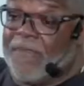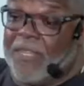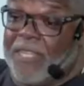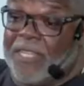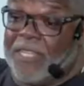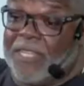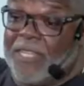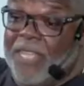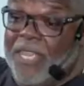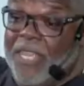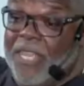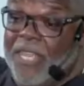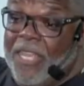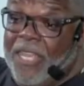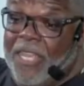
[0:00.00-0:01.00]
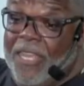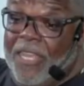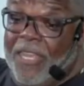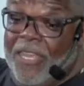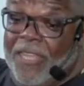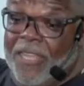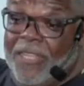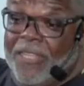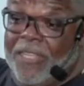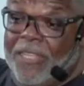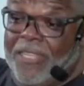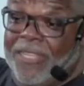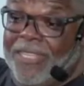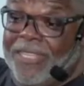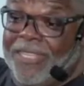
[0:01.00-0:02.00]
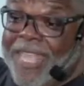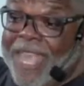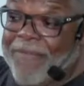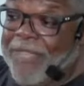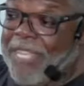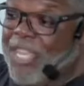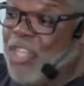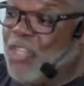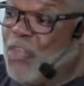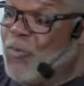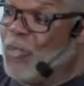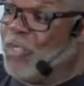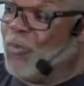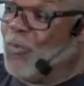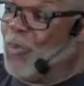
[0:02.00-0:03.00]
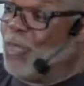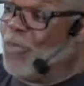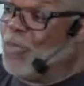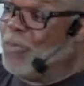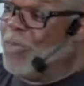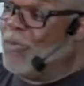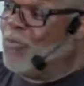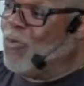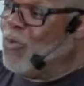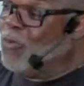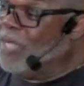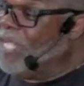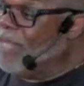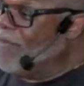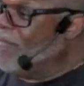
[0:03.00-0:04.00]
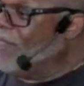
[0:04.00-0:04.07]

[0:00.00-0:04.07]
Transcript: us have an issue with the one who's been wounded,